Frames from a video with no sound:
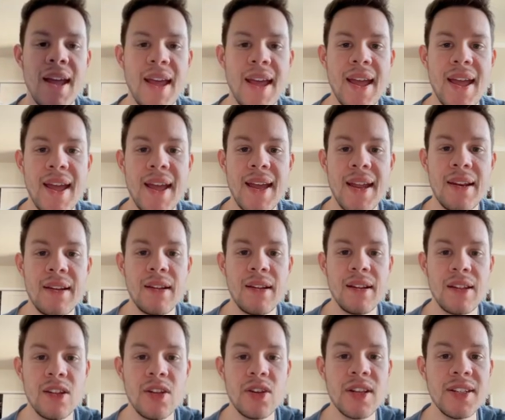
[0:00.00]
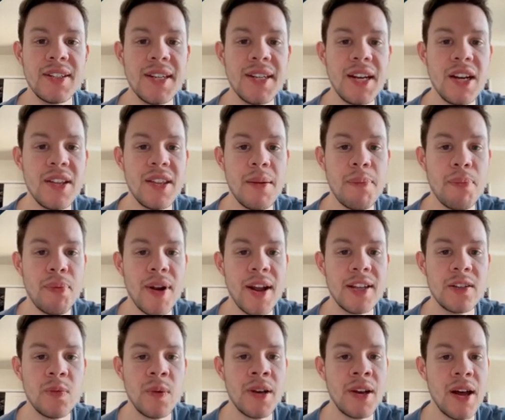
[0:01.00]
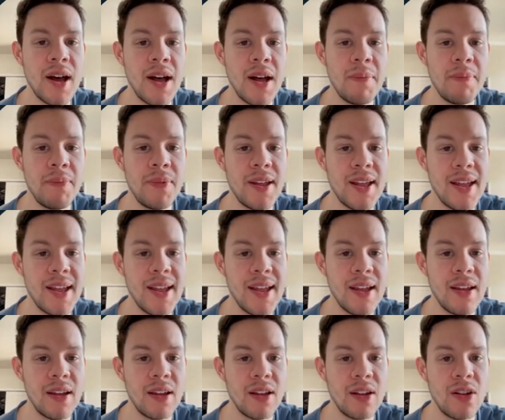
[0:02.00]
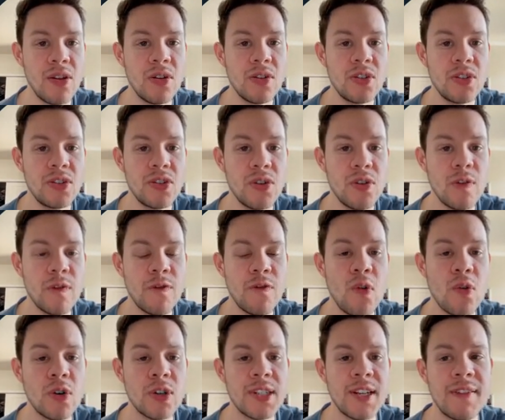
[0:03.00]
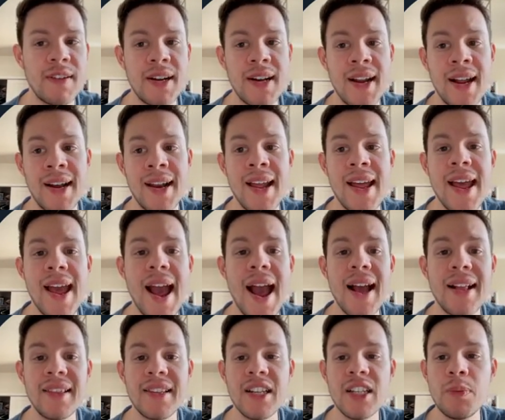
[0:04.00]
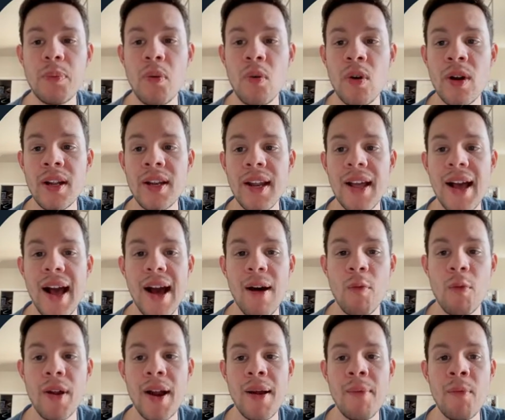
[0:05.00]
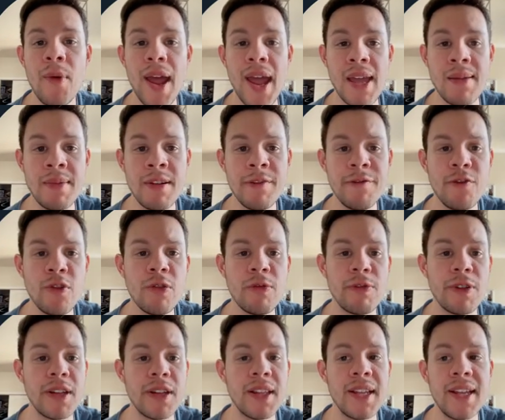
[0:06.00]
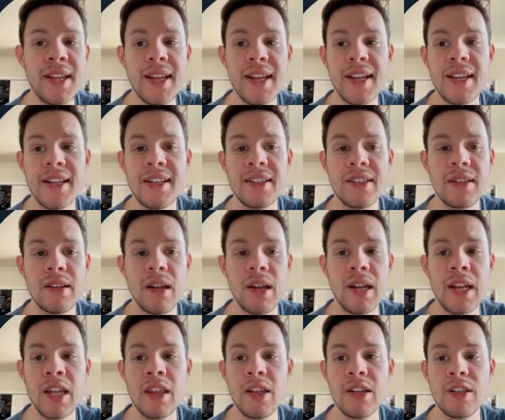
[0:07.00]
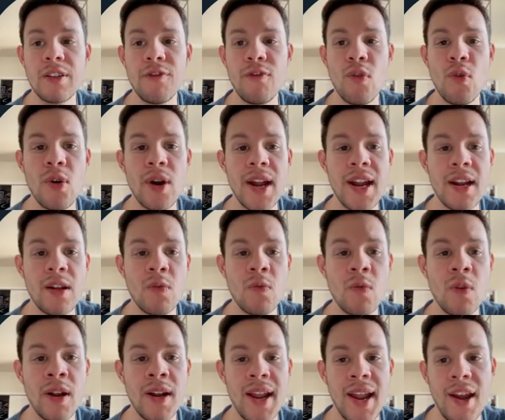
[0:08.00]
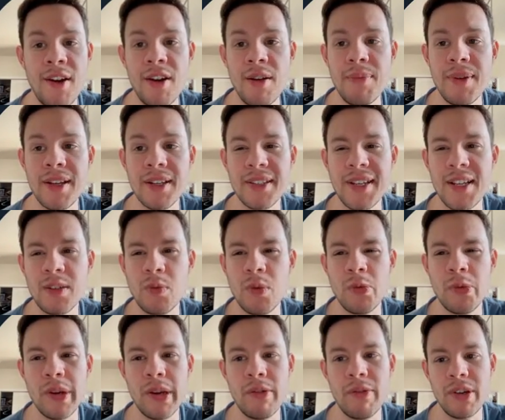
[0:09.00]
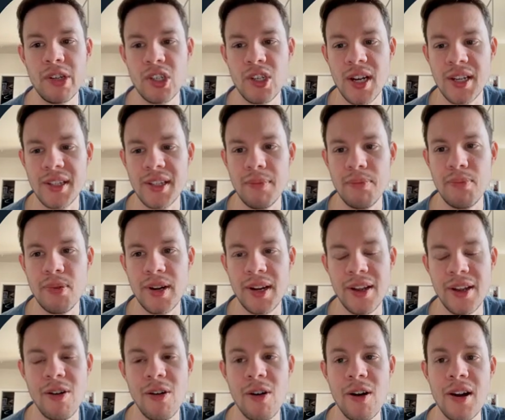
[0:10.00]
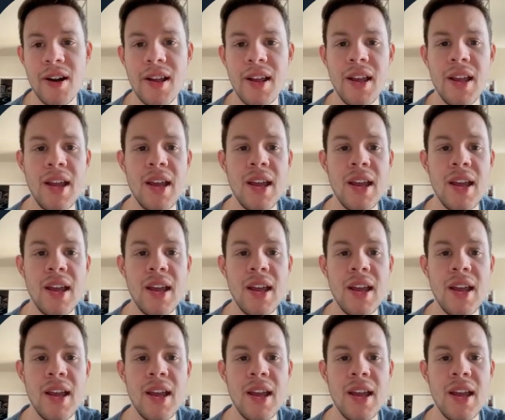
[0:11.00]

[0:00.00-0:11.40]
And you can see here that price went up close to 479. At this point, what I'm aiming for really is either this 481 area, because that's where we rejected pretty hard,